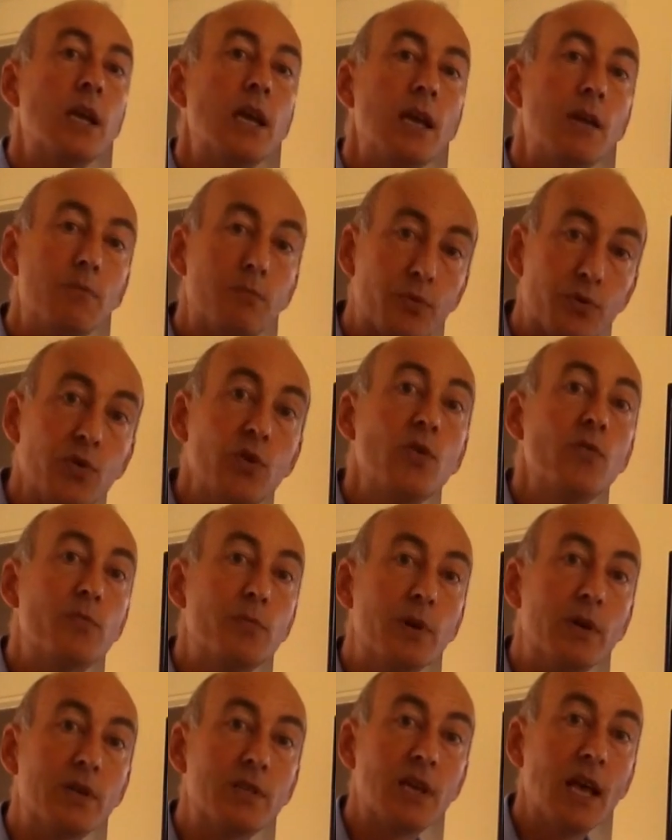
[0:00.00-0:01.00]

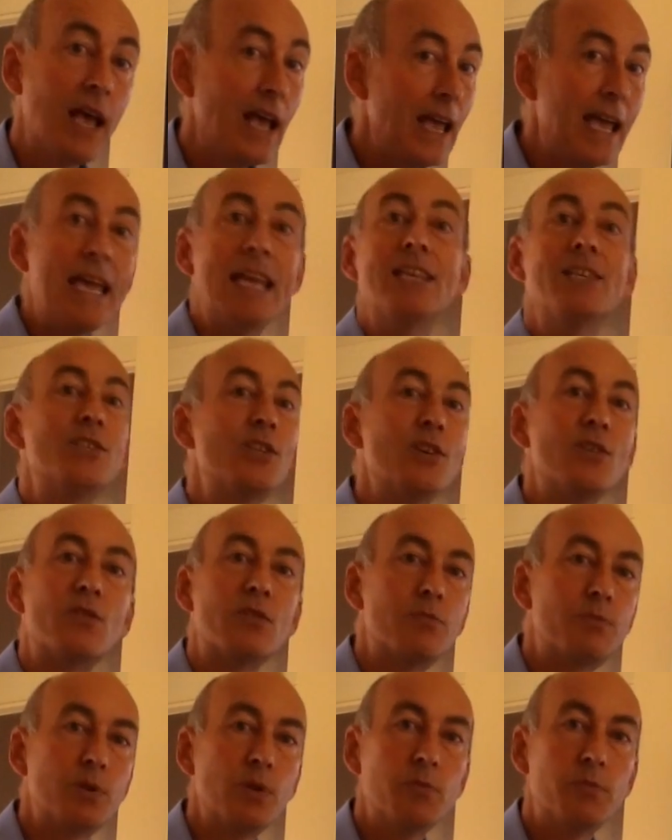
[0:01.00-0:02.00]
improvement into your
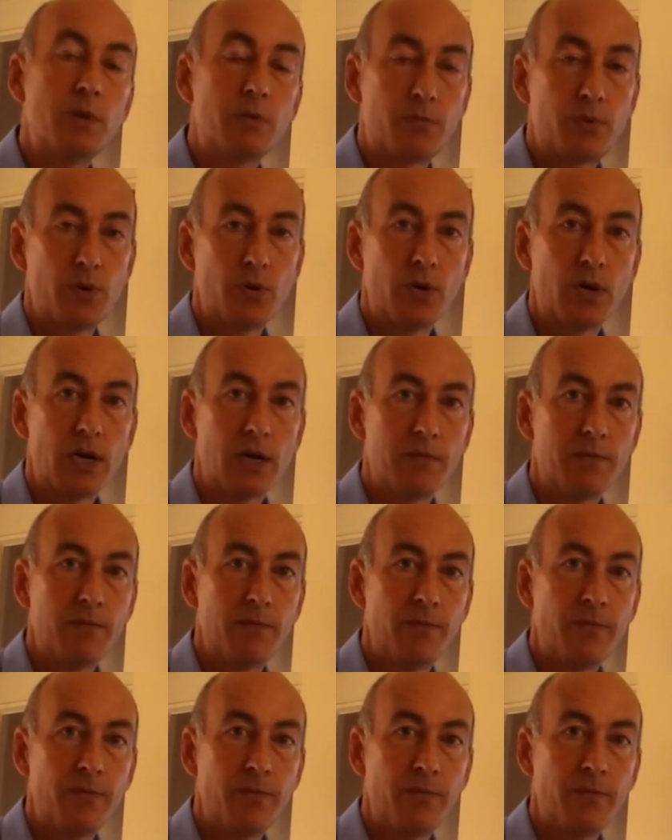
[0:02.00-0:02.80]
improvement programme.